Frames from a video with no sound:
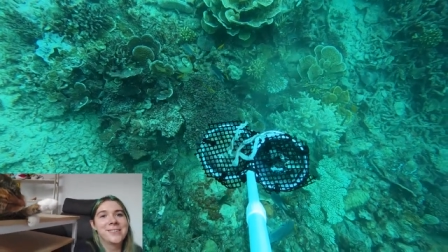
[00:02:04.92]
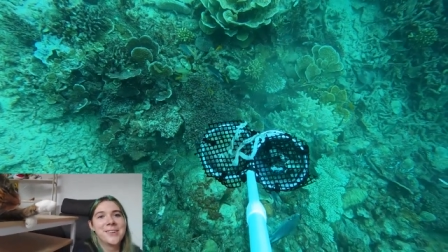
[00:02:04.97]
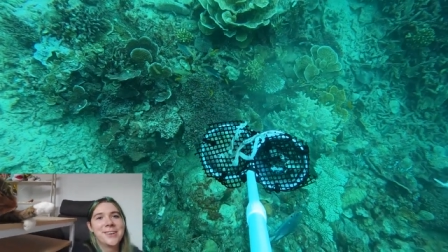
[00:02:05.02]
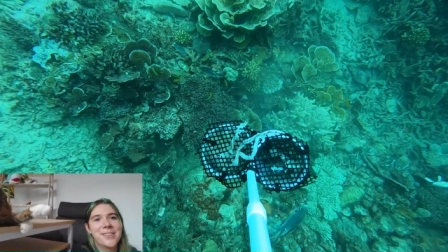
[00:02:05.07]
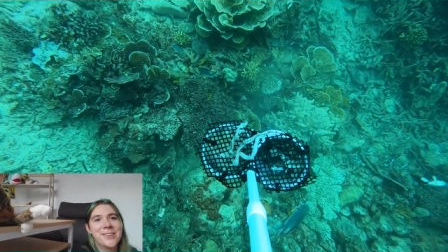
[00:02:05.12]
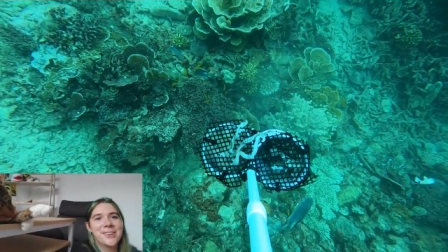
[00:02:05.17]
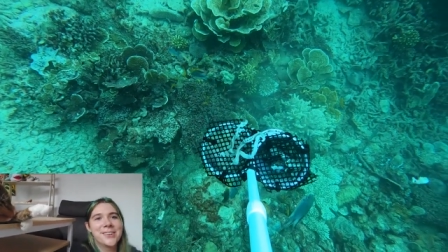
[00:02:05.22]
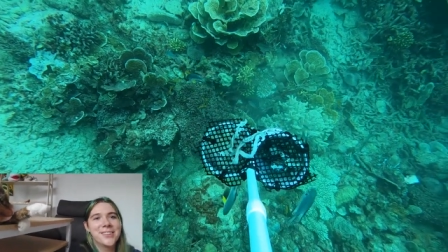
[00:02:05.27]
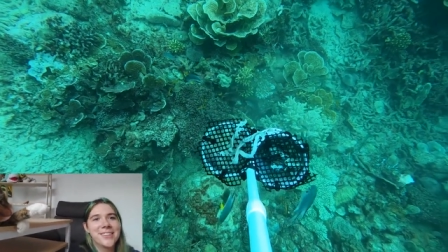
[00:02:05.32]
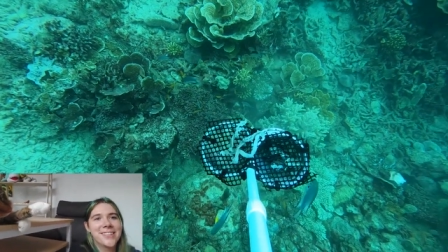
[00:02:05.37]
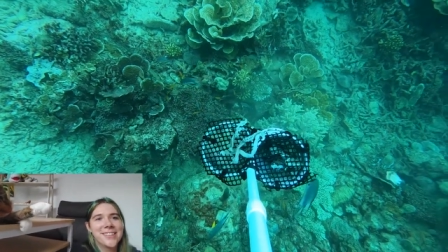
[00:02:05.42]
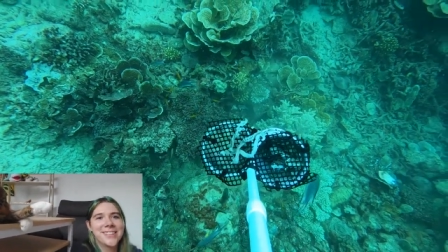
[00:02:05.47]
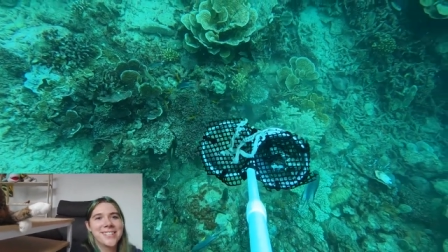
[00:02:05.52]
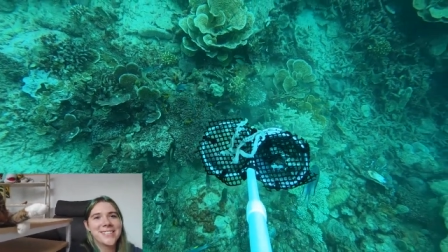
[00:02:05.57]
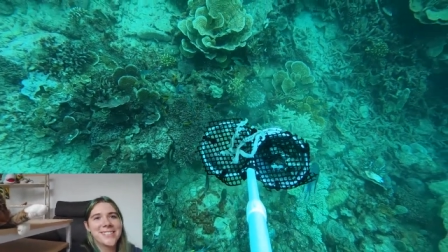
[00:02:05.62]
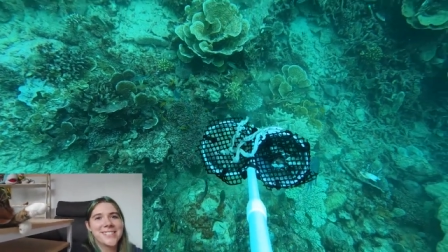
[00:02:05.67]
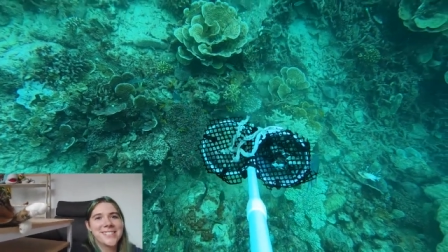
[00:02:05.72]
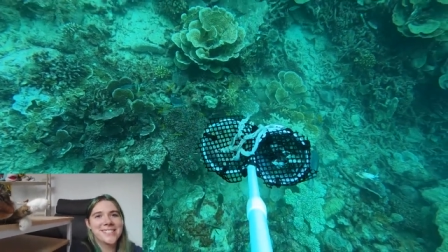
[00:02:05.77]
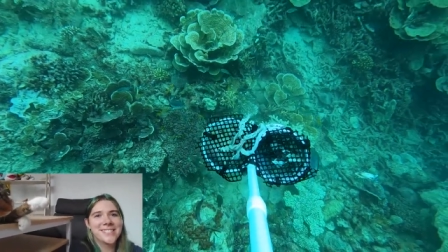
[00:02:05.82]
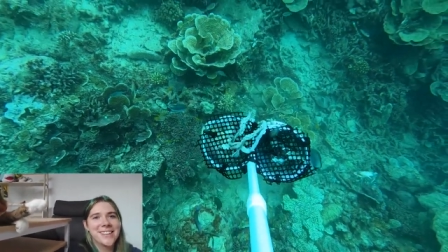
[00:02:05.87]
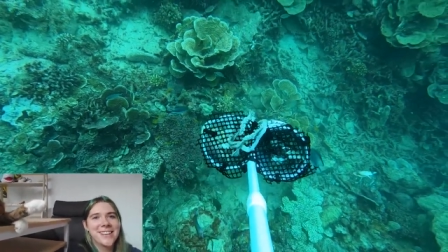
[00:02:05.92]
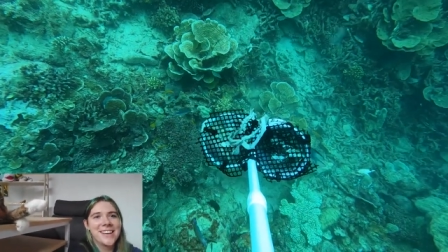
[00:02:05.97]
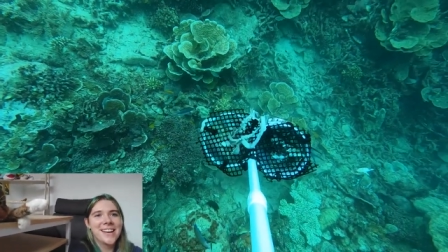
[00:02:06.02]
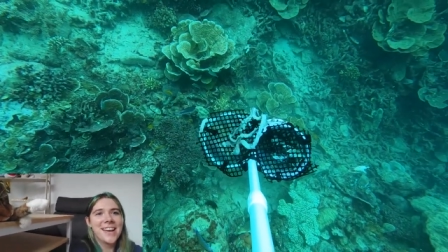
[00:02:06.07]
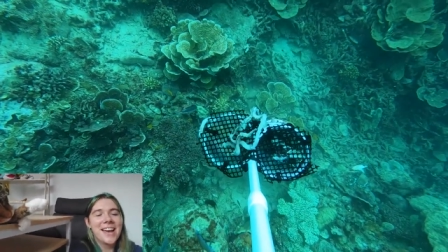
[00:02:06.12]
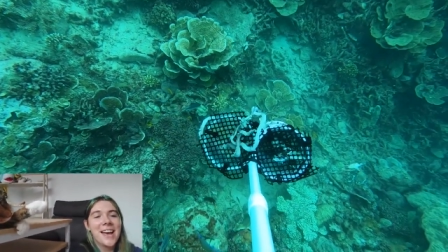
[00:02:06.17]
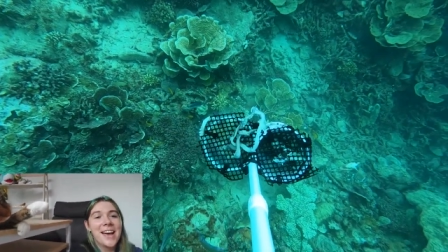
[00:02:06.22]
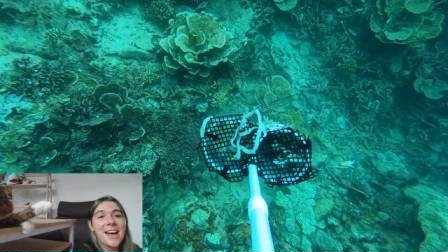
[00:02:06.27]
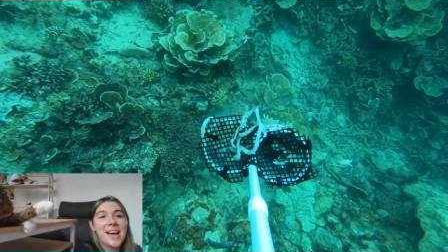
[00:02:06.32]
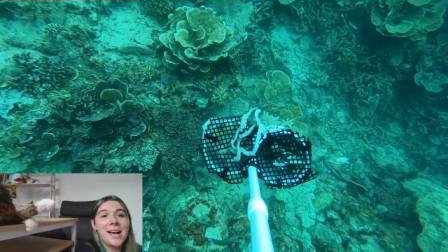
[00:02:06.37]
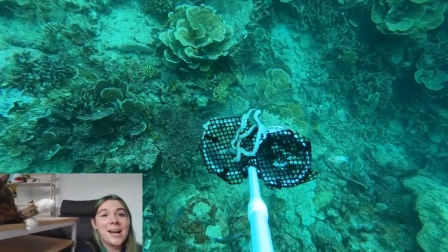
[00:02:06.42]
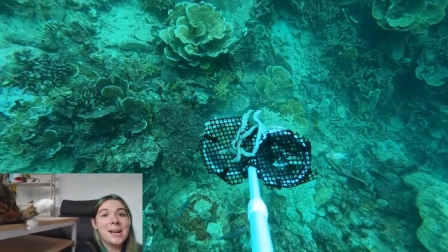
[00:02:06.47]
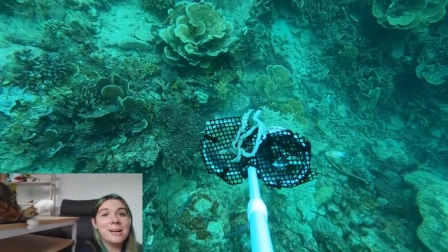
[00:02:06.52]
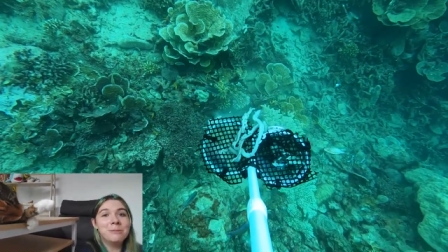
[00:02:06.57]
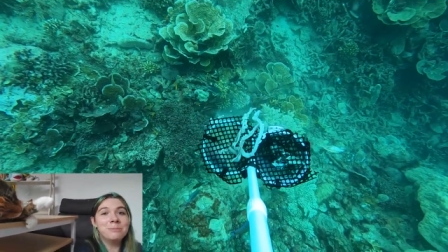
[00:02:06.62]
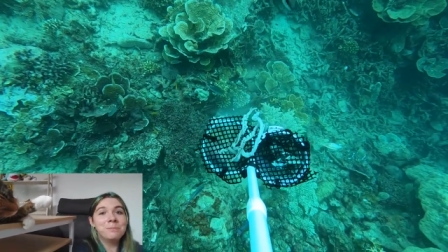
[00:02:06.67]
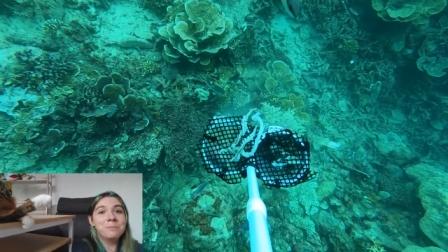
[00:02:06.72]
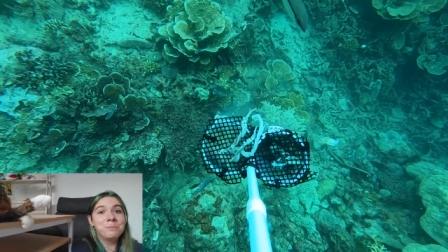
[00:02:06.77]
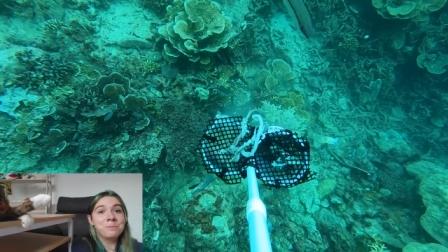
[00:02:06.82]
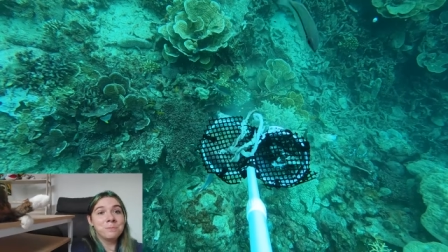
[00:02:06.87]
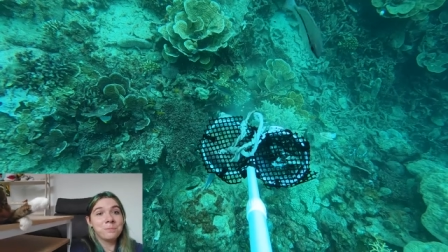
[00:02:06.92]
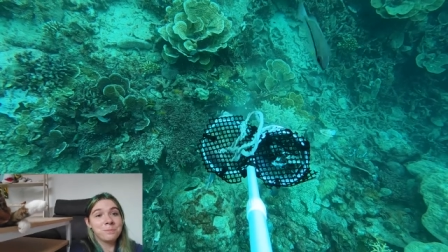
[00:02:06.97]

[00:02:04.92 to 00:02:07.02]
with all this. Um,